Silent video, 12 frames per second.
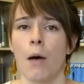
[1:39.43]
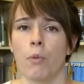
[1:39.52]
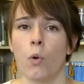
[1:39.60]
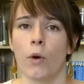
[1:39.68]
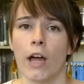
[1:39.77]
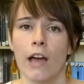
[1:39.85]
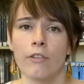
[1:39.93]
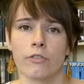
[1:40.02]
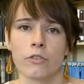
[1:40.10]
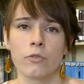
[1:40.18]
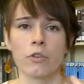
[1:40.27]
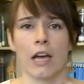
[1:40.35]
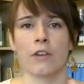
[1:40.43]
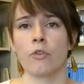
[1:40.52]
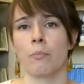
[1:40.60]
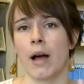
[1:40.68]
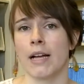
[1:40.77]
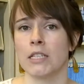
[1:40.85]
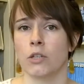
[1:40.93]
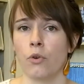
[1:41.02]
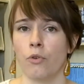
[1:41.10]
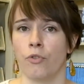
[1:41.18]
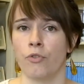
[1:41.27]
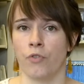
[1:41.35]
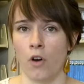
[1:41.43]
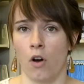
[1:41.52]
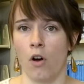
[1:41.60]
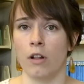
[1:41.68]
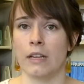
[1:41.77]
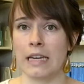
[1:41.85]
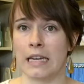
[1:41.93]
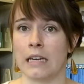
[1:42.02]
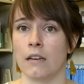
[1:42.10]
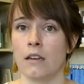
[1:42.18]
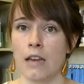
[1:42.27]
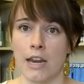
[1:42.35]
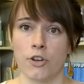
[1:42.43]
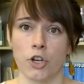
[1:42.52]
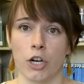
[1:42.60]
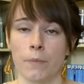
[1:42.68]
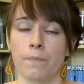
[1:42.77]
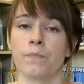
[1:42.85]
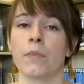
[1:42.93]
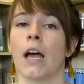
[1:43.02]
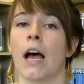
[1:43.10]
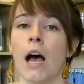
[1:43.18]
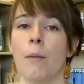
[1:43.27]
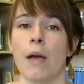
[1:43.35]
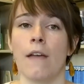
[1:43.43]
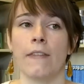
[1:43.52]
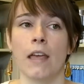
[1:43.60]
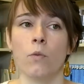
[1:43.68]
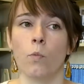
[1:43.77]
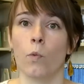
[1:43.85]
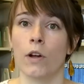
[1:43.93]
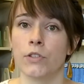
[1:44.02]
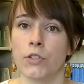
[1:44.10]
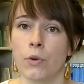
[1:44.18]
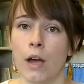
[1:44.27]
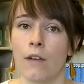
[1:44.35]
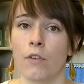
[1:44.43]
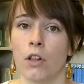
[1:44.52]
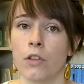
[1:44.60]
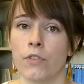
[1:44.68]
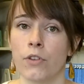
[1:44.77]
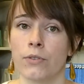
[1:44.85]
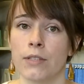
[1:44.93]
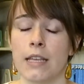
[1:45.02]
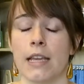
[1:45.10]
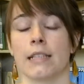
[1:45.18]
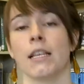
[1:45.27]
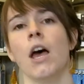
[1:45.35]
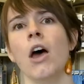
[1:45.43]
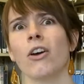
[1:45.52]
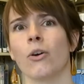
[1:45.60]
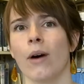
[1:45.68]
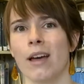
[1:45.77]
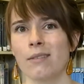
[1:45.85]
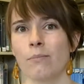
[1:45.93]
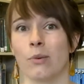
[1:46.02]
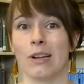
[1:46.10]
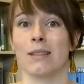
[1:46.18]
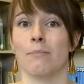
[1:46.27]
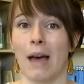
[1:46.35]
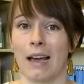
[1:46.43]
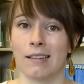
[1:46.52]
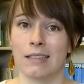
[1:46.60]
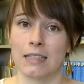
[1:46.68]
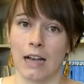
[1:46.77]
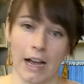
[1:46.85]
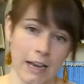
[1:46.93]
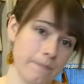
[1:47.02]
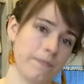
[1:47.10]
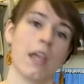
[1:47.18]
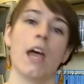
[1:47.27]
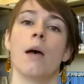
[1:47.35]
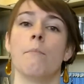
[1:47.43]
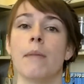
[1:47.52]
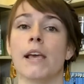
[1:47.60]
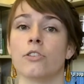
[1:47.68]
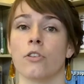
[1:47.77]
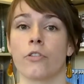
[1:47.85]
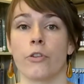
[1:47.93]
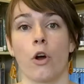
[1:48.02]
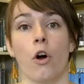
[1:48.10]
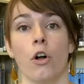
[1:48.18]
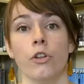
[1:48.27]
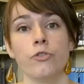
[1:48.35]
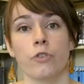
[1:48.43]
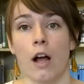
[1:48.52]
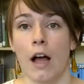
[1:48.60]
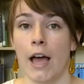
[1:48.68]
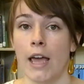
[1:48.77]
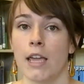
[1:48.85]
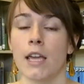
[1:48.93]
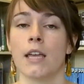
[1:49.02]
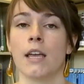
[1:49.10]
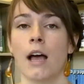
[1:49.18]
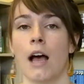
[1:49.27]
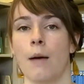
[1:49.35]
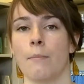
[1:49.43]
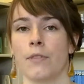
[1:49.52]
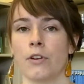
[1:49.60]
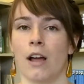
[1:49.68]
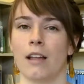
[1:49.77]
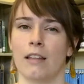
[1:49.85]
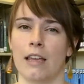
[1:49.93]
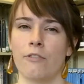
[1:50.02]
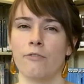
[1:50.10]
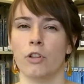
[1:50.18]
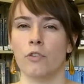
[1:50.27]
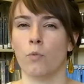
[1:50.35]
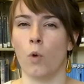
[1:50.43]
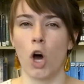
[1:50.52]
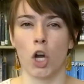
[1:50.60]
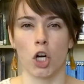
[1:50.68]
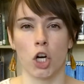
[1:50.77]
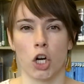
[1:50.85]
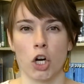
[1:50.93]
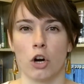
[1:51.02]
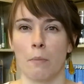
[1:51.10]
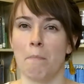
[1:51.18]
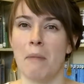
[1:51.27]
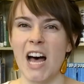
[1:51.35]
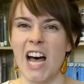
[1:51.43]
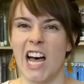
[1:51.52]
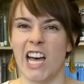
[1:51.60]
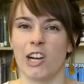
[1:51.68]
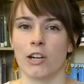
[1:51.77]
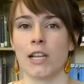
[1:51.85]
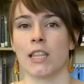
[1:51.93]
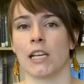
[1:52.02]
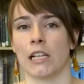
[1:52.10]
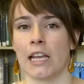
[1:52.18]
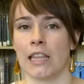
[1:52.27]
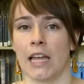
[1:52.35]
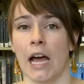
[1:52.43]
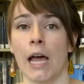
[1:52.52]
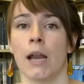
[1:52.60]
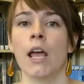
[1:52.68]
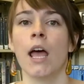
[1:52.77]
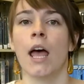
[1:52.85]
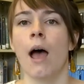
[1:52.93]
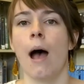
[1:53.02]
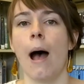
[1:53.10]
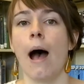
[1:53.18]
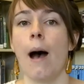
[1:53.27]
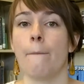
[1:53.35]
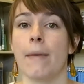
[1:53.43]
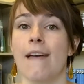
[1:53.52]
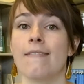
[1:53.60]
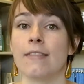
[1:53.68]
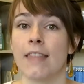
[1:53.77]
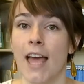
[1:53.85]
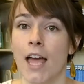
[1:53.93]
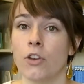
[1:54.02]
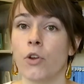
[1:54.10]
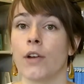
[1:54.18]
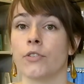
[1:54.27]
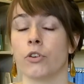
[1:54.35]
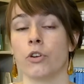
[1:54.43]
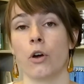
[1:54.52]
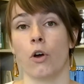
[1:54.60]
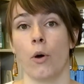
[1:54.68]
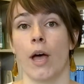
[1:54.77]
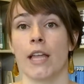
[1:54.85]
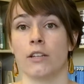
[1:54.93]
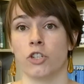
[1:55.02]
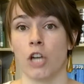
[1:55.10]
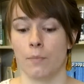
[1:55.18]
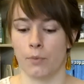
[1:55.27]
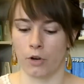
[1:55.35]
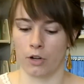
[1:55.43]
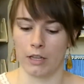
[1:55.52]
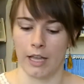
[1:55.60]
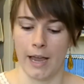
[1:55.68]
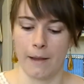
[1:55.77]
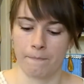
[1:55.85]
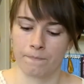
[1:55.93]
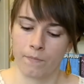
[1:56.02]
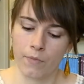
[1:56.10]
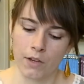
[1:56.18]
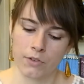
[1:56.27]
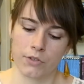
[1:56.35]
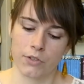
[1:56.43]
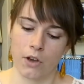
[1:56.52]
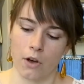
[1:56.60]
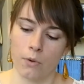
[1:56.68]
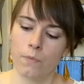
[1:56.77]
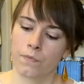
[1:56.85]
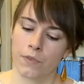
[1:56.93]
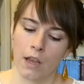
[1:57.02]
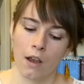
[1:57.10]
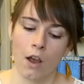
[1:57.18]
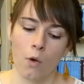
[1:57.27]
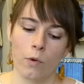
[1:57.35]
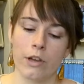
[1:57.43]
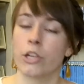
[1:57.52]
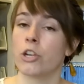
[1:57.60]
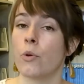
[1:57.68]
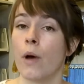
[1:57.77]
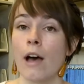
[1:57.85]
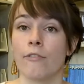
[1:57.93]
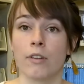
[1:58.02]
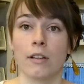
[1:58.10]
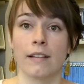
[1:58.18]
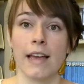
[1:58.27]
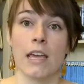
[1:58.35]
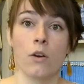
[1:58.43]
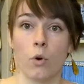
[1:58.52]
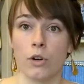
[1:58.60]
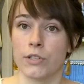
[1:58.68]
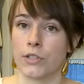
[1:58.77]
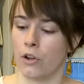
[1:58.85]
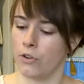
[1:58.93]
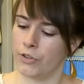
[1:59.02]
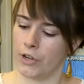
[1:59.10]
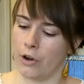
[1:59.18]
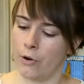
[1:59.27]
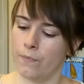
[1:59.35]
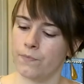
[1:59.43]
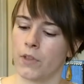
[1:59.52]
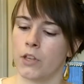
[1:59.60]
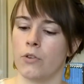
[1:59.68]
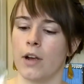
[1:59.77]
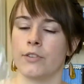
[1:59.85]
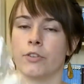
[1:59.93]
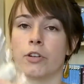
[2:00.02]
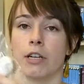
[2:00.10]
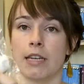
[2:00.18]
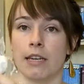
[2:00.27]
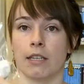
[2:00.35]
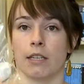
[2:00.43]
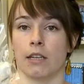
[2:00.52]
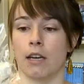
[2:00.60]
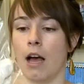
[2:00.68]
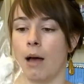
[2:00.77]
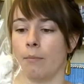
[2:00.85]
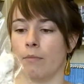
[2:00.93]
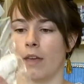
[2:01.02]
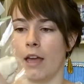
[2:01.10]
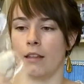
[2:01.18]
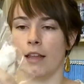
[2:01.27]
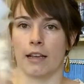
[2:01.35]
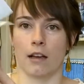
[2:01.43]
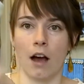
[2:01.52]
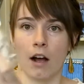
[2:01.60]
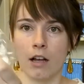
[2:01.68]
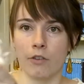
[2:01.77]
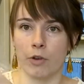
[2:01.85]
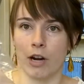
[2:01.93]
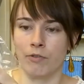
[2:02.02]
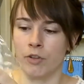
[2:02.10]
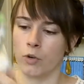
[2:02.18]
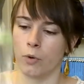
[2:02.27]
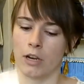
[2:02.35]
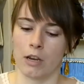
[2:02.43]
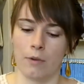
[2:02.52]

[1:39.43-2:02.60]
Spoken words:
whatever kind of reminds you of fall in nature. And then once you have all of those things, go ahead and bring them back inside. Make sure that they're all dry. They're not like full of water or mud or anything like that. And then you guys are gonna go ahead and shape your clay. So whether you have clay or salt dough, you guys are going to need to get like a hunk of whatever you're working